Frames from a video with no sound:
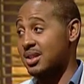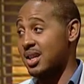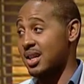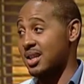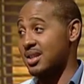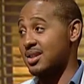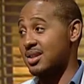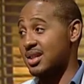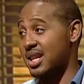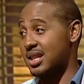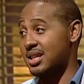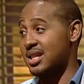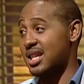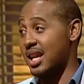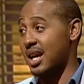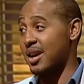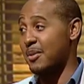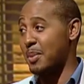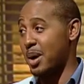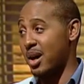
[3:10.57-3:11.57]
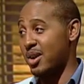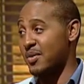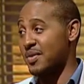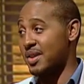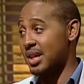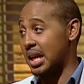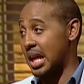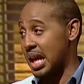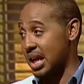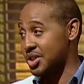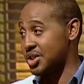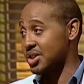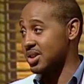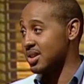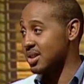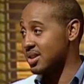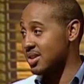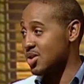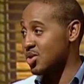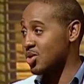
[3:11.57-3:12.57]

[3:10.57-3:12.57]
that, that, that are part of the elections.